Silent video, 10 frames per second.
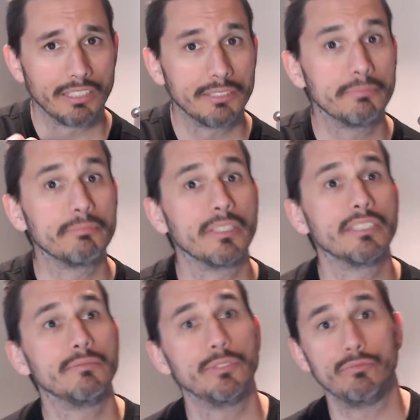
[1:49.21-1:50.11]
So if
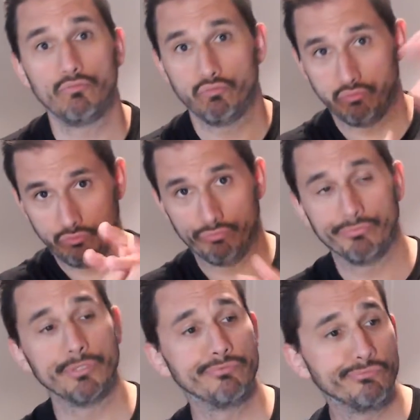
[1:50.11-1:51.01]
you had the
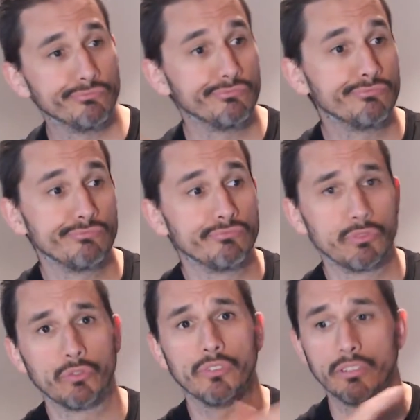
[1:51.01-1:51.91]
illuminance sensor
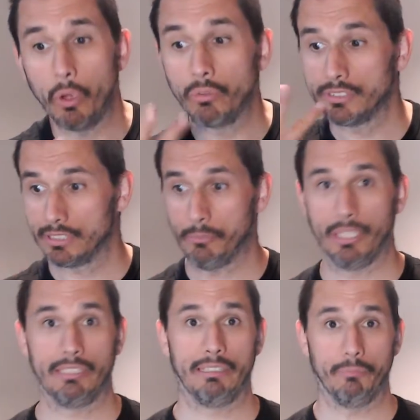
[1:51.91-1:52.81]
sensing the
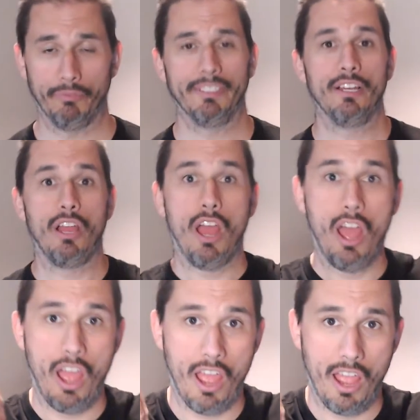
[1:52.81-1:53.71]
brightness in the room,
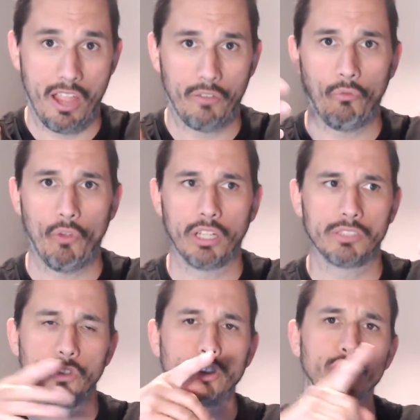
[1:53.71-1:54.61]
whenever someone
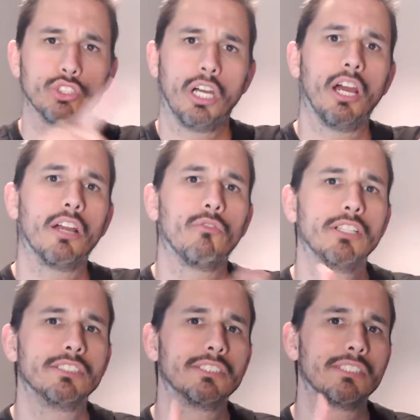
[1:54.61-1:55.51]
walked into the room,
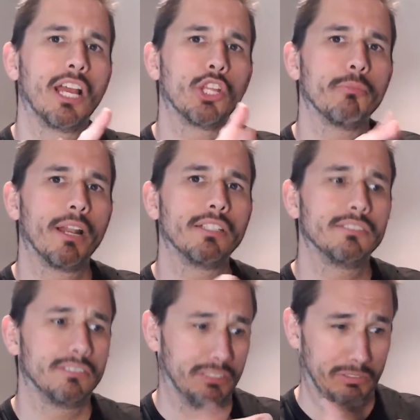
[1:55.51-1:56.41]
it would
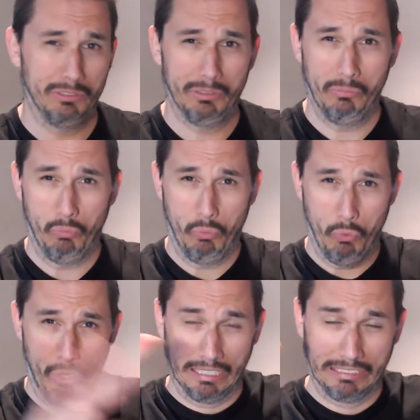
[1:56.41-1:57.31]
first check
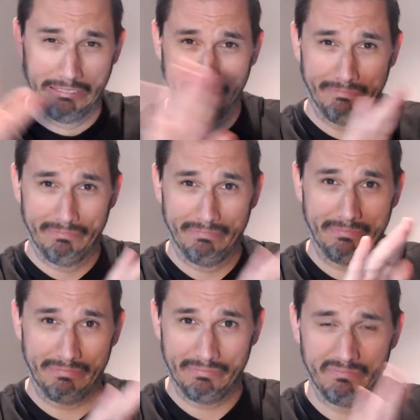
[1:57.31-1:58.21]
the brightness,
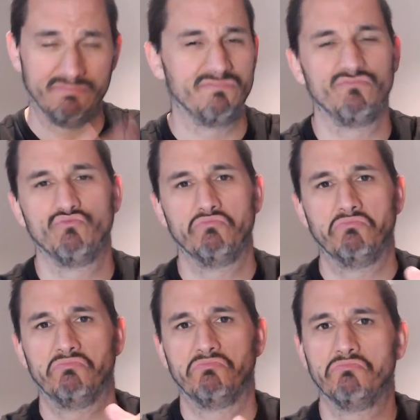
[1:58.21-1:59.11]
and if the room was
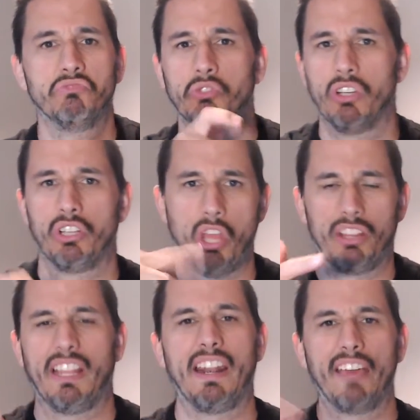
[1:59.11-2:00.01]
bright enough because of the
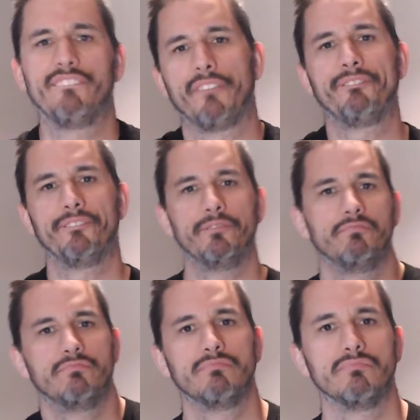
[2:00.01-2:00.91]
windows being open,
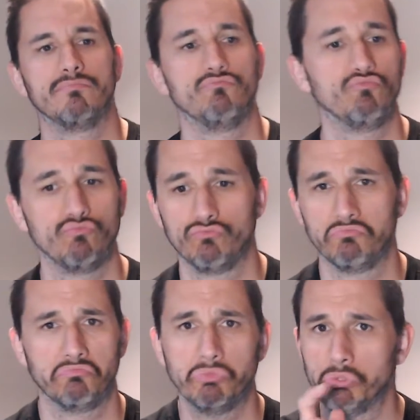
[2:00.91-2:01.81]
then
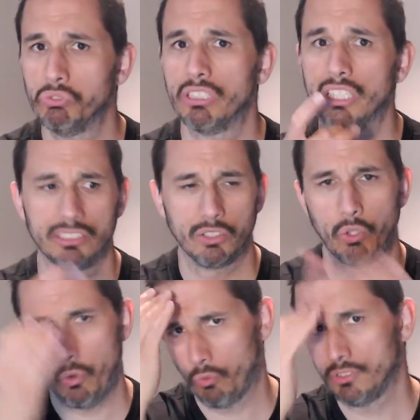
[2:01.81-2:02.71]
the lights wouldn't turn on.